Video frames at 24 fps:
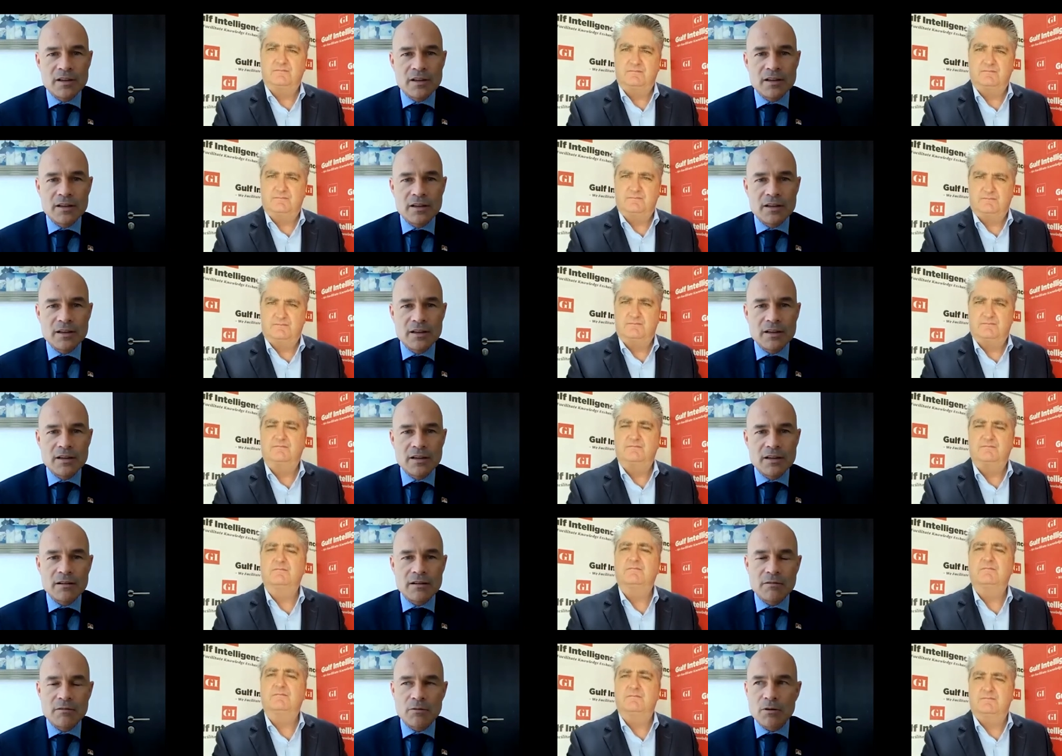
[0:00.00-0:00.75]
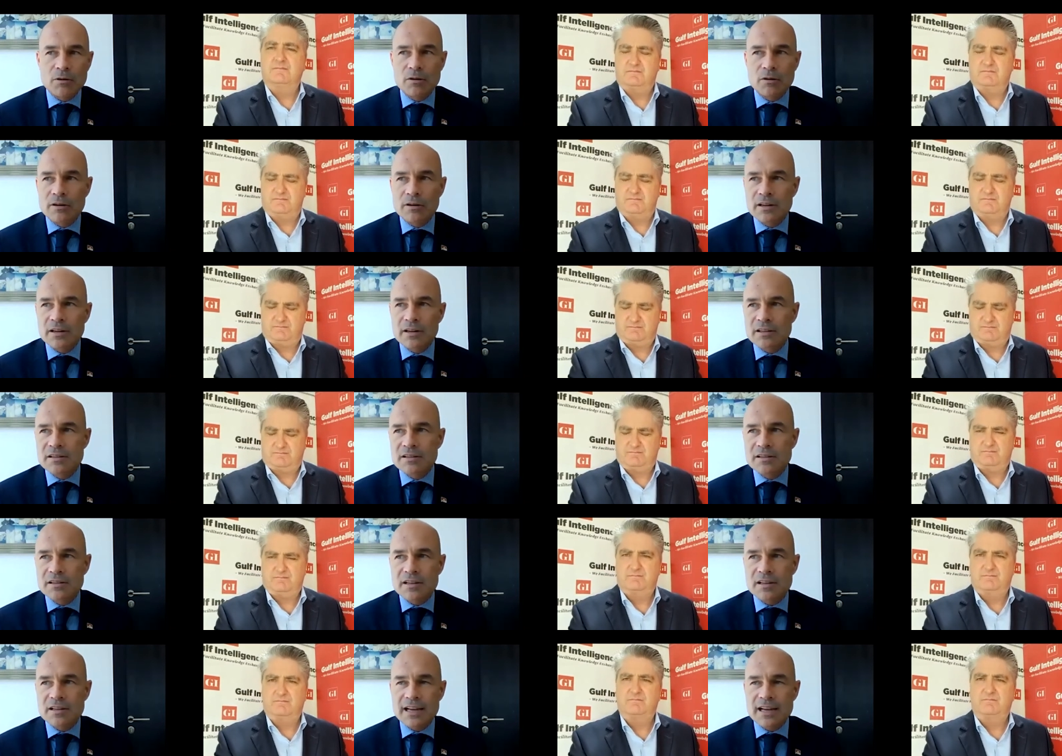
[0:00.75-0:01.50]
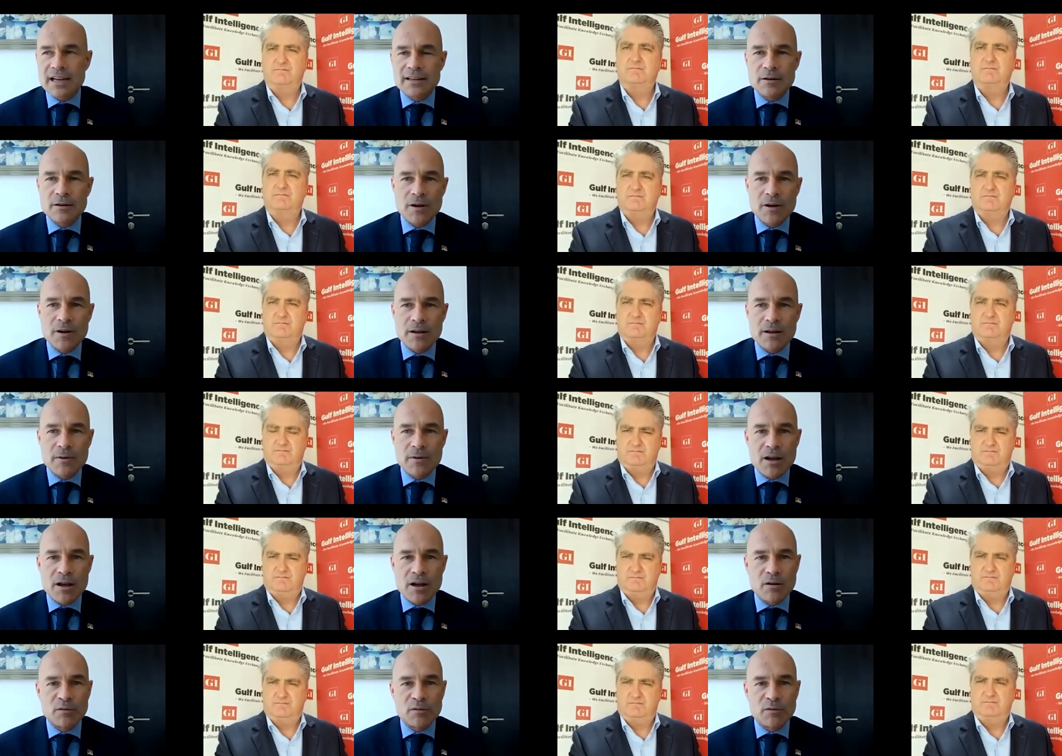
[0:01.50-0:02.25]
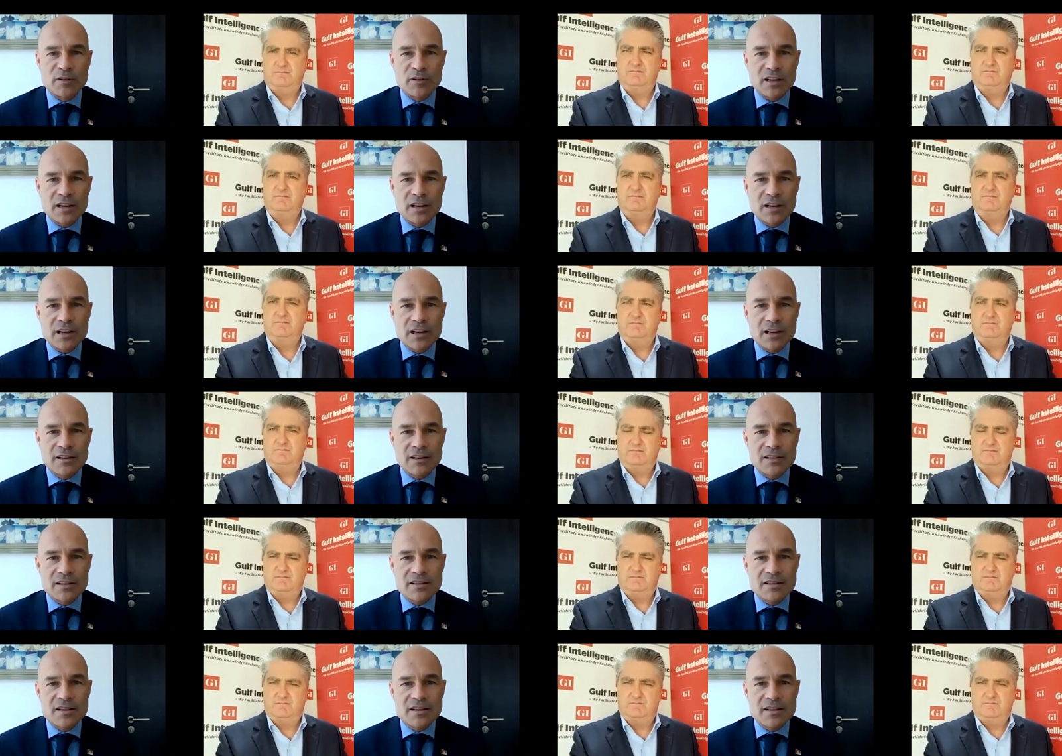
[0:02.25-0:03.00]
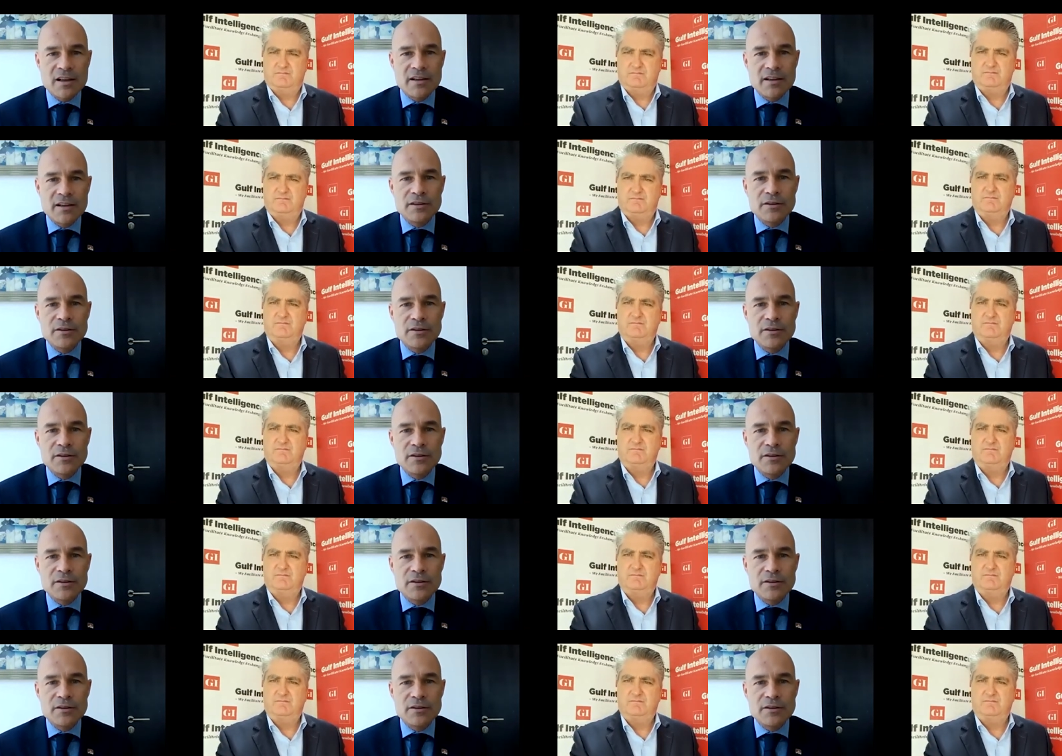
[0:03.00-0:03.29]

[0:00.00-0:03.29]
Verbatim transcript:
Speaker 1: uh, or it's anyway, we're over the colors.